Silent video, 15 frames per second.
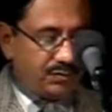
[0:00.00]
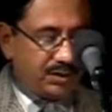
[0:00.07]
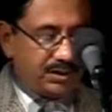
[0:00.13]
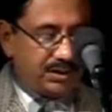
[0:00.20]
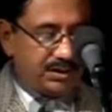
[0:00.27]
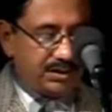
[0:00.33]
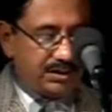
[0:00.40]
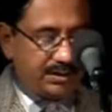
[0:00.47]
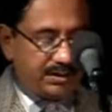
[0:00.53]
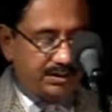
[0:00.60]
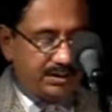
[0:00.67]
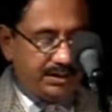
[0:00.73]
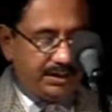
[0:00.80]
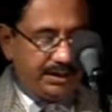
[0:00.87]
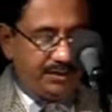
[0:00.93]
Gandhi's
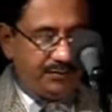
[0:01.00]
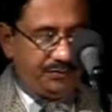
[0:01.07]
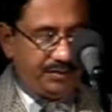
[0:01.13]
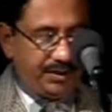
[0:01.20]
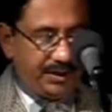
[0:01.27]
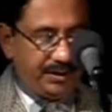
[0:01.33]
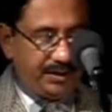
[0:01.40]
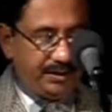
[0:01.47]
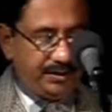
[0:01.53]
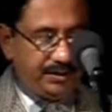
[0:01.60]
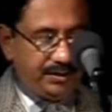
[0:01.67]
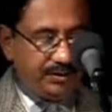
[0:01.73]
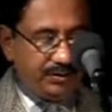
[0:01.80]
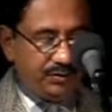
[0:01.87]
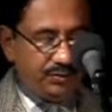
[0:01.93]
co-worker and
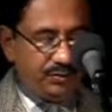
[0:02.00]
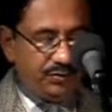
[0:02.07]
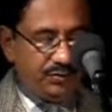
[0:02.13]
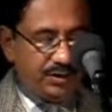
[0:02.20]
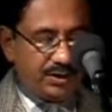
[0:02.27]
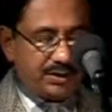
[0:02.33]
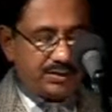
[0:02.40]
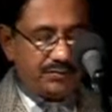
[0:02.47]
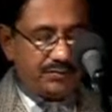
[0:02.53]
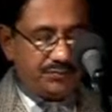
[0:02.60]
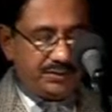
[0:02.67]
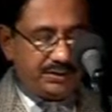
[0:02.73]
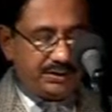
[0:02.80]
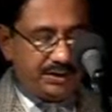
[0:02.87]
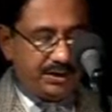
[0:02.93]
friend,
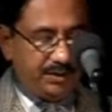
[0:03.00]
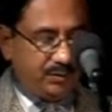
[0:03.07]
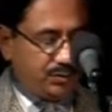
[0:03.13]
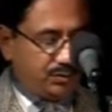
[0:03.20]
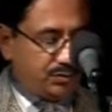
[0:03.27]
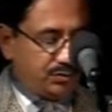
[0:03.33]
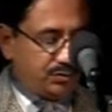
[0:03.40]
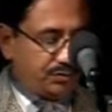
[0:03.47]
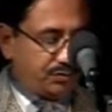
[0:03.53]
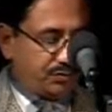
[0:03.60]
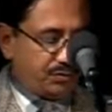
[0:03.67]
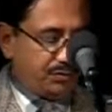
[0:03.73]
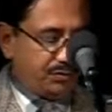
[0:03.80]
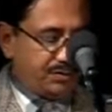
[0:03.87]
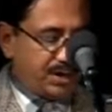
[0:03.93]
who worked with
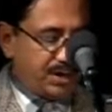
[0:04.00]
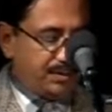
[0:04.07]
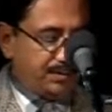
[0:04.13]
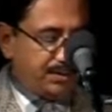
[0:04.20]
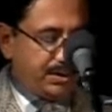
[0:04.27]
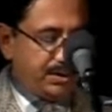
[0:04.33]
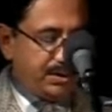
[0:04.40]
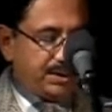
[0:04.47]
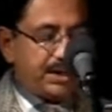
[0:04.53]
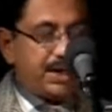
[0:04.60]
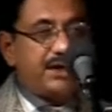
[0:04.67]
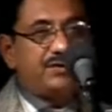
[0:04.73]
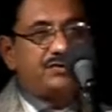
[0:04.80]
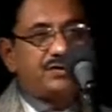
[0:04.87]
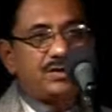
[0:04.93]
him on Tolstoy
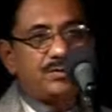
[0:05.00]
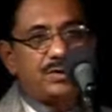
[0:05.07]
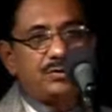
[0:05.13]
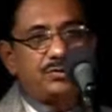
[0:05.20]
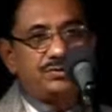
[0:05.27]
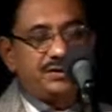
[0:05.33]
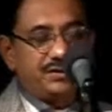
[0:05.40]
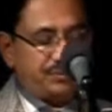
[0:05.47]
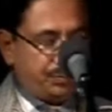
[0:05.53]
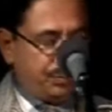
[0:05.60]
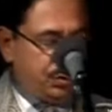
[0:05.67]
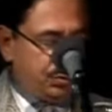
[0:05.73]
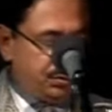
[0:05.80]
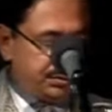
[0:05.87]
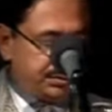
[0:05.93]
Farm, writes
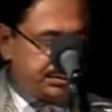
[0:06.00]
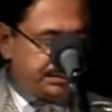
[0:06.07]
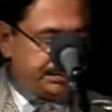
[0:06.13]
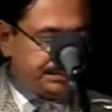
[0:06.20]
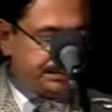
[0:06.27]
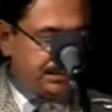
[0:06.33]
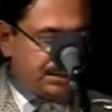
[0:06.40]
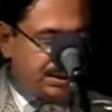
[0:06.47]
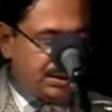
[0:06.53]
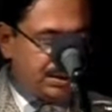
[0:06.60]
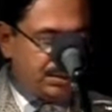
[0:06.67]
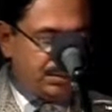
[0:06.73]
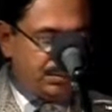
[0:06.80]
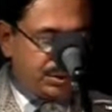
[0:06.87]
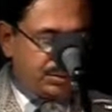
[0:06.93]
about this book.
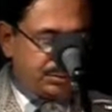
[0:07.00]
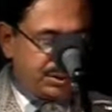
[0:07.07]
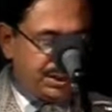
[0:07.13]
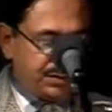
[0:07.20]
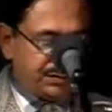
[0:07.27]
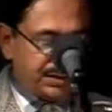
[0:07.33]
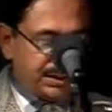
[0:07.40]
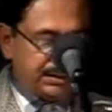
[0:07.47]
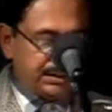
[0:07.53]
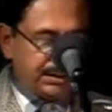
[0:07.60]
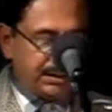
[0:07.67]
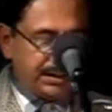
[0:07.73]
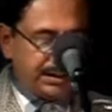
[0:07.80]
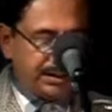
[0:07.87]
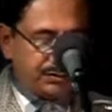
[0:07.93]

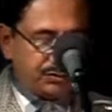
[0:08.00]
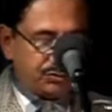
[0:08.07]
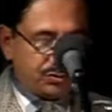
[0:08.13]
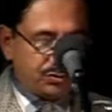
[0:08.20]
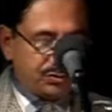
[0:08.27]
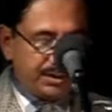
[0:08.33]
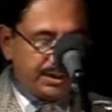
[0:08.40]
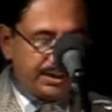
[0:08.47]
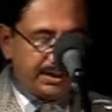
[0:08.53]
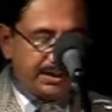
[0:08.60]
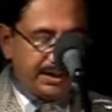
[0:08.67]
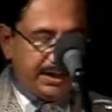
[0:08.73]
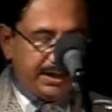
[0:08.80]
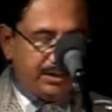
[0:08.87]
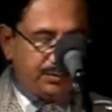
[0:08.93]
Prabhudas Gandhi had
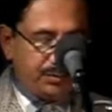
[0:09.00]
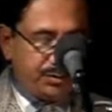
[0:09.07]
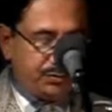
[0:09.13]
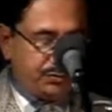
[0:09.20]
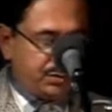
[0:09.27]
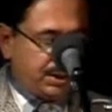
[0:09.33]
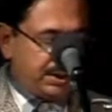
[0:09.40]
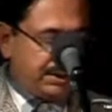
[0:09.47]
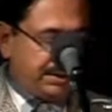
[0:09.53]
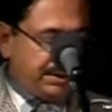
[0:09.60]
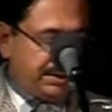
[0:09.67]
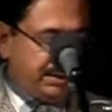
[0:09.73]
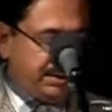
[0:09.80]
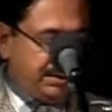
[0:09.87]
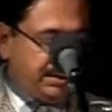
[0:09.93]
shown a great
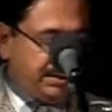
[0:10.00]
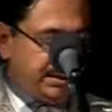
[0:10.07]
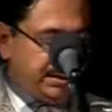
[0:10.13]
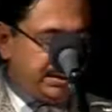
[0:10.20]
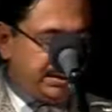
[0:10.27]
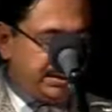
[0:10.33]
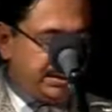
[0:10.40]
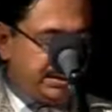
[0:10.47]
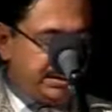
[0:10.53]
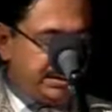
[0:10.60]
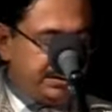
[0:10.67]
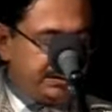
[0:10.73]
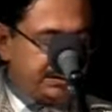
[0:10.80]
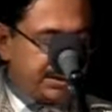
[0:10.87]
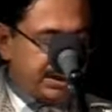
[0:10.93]
punctuality
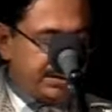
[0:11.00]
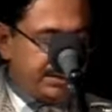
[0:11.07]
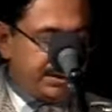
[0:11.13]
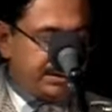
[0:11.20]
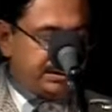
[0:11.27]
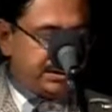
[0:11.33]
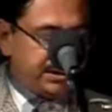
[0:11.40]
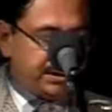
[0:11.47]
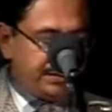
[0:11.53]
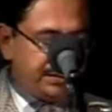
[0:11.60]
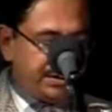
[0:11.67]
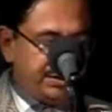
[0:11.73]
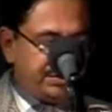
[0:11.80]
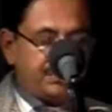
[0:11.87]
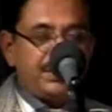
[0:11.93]
in
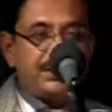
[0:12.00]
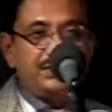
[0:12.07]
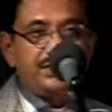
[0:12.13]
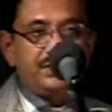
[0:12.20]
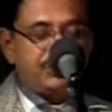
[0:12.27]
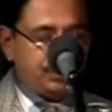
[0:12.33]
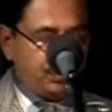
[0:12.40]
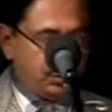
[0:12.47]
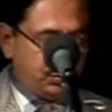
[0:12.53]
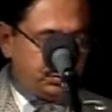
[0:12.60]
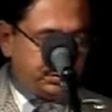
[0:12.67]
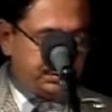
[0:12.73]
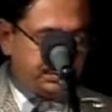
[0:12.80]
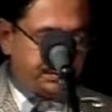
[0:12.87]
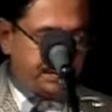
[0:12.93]
describing the events
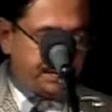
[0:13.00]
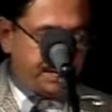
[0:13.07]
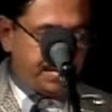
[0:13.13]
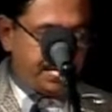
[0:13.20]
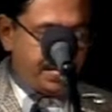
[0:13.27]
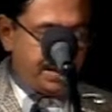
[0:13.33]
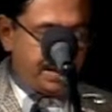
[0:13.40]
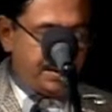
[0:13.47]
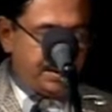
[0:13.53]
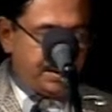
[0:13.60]
in this book